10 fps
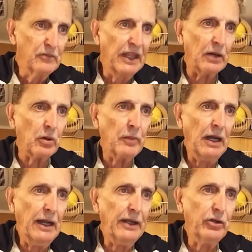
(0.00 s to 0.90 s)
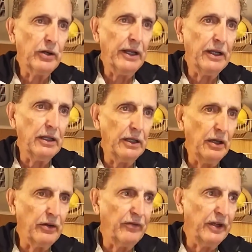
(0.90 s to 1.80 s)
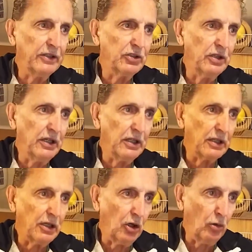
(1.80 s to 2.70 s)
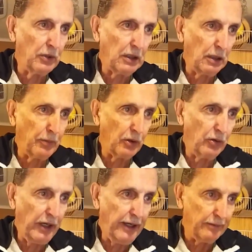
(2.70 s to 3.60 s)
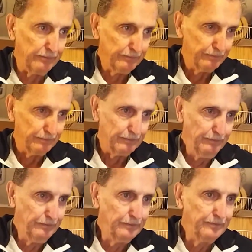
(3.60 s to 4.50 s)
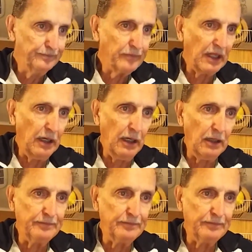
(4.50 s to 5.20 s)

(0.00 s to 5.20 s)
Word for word: they were behind your head in the other vids you did in the Coleman Clipper you had. Uh,